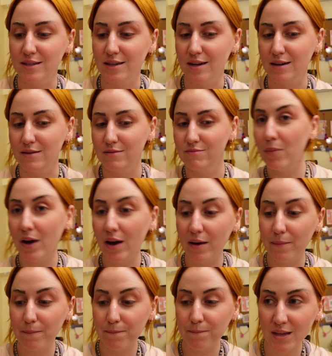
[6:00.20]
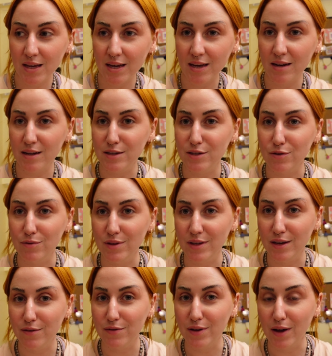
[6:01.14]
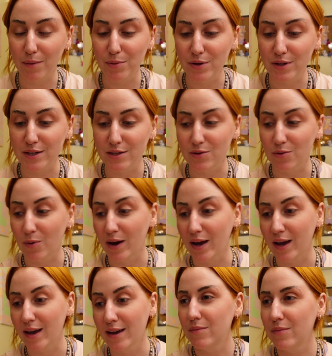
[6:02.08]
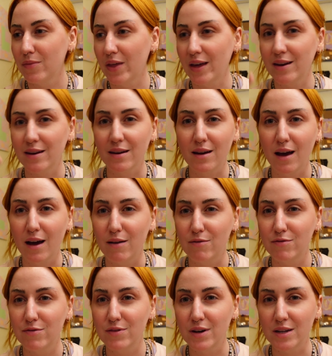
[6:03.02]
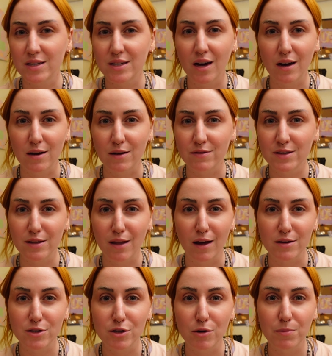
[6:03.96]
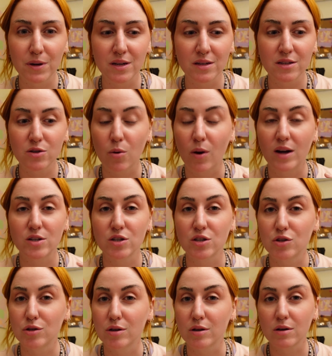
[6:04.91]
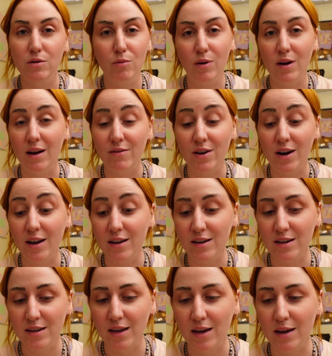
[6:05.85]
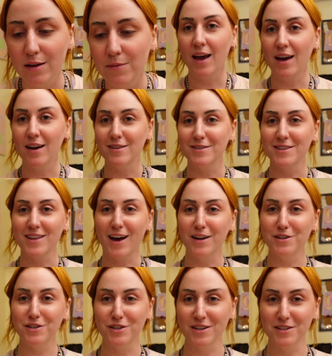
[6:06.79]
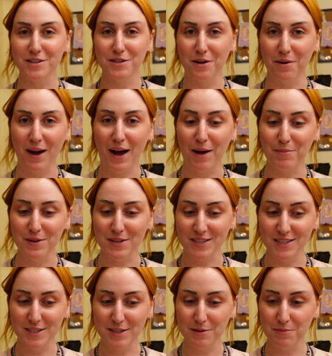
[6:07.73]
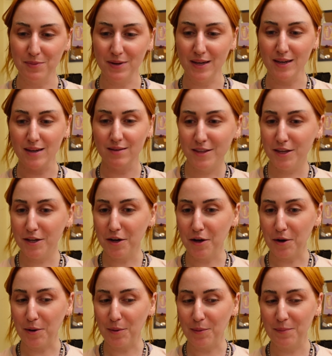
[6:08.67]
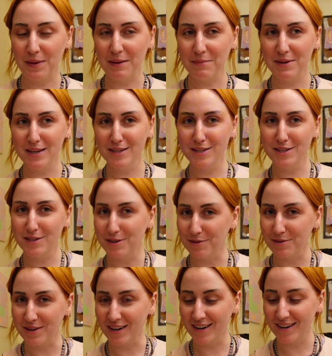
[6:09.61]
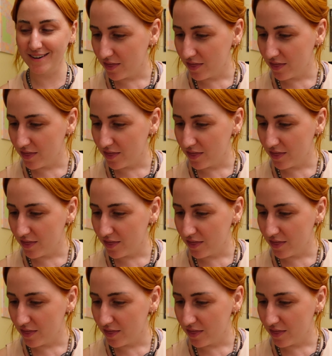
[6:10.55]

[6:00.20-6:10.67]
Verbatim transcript: done. But it is only a couple days away. They didn't have a ton of slots open, so I just took whatever I could get, and that just so happens to be, you know, maybe sooner